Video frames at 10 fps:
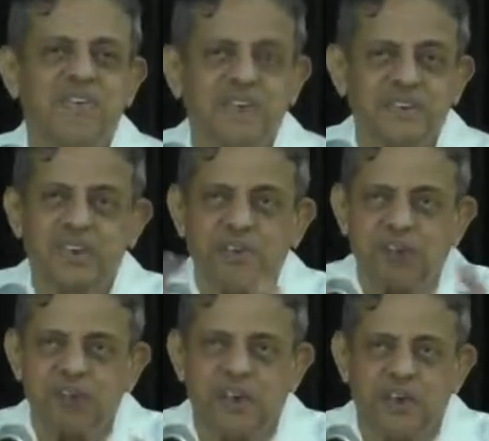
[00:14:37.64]
A system
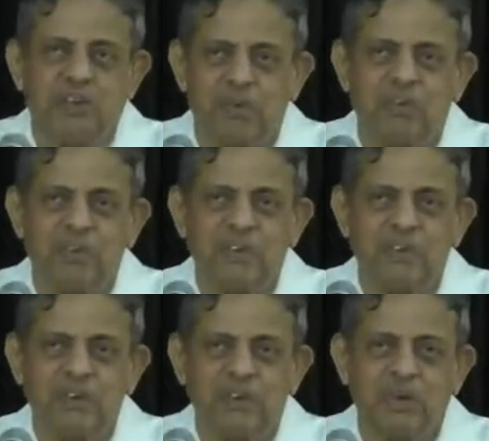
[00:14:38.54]
has been
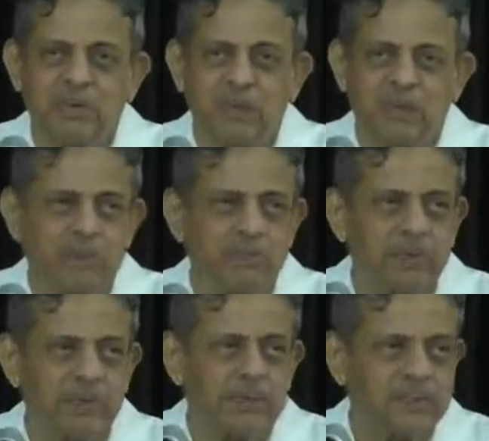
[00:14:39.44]
developed. When you go to the
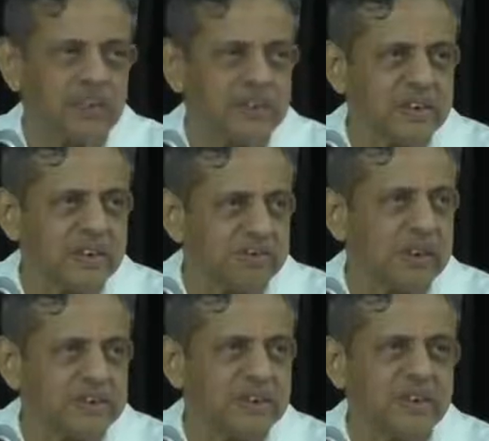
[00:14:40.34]
temple or the church or the
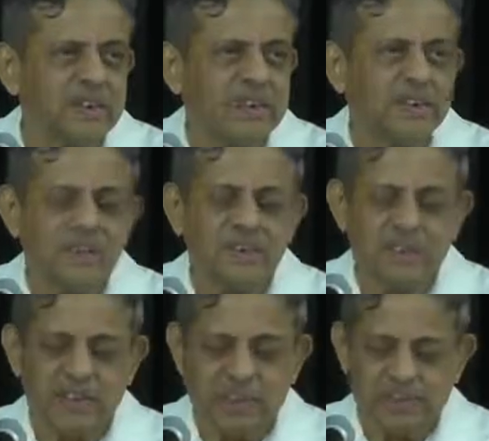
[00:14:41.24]
mosque,
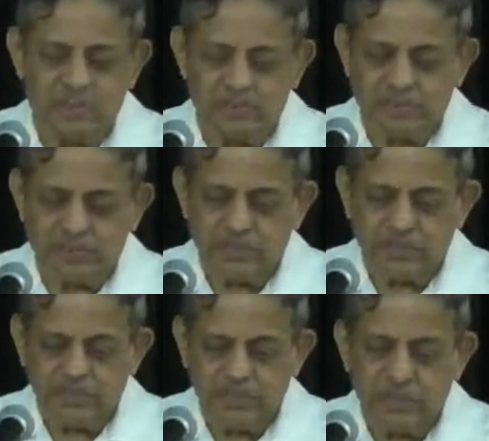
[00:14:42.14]
then
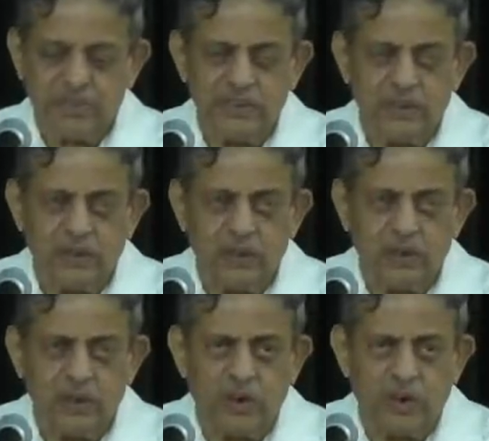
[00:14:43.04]
they say you have
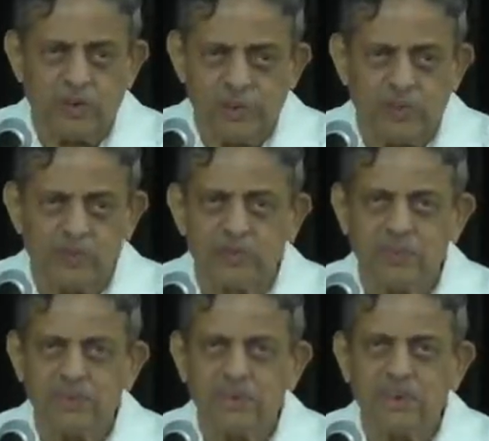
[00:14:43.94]
to
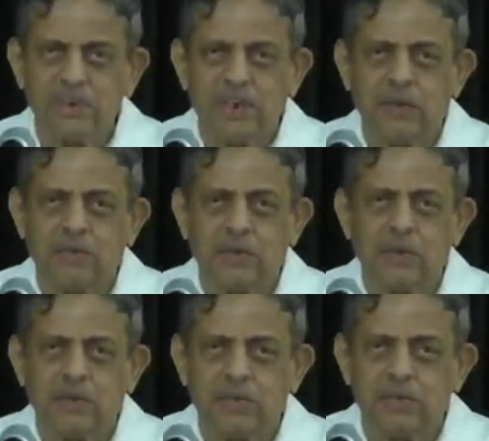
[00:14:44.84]
contribute.
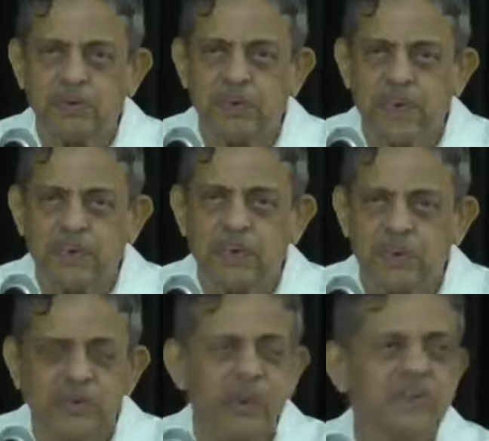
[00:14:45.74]
10% of your salary
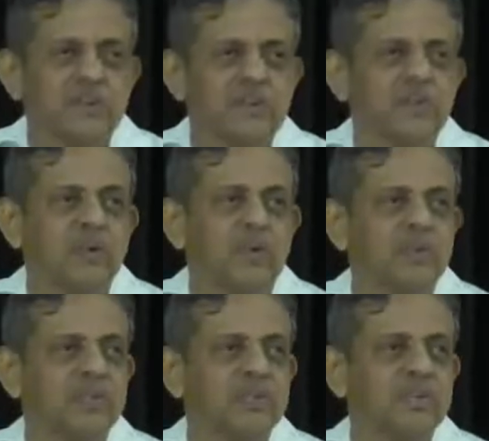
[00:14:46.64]
you
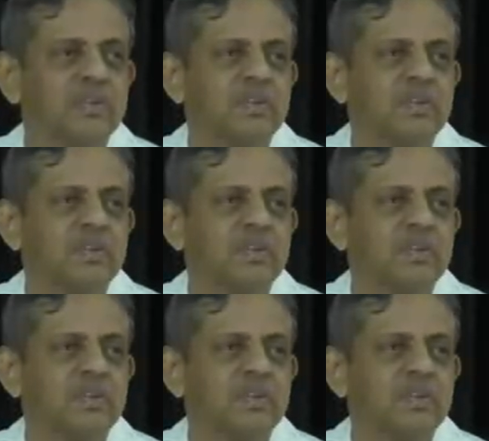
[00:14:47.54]
do.